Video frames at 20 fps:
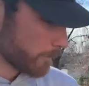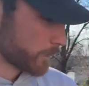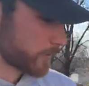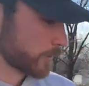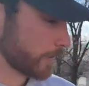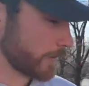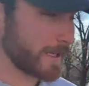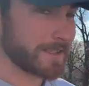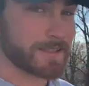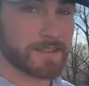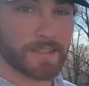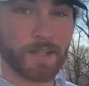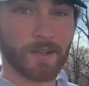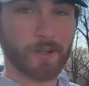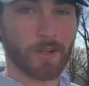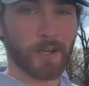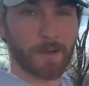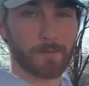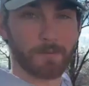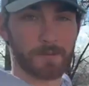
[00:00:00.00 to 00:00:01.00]
So that's
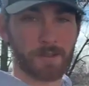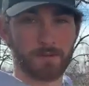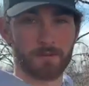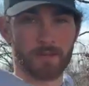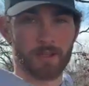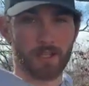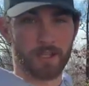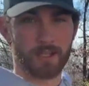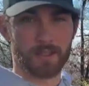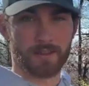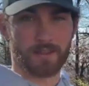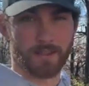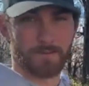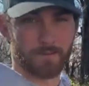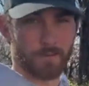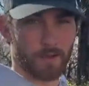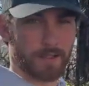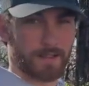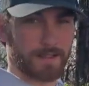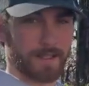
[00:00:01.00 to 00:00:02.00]
another option, a good thing
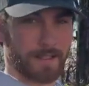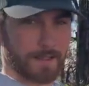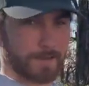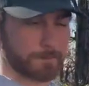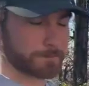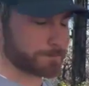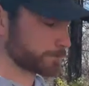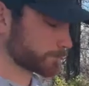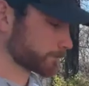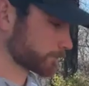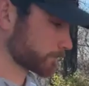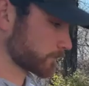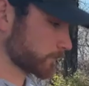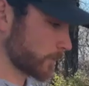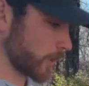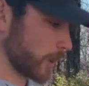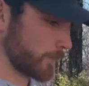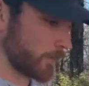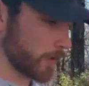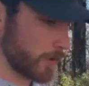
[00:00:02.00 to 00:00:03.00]
for a tent
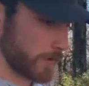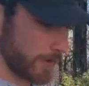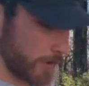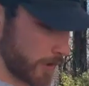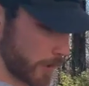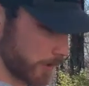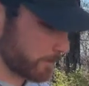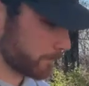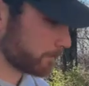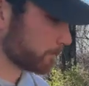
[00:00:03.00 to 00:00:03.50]
or for a tarp.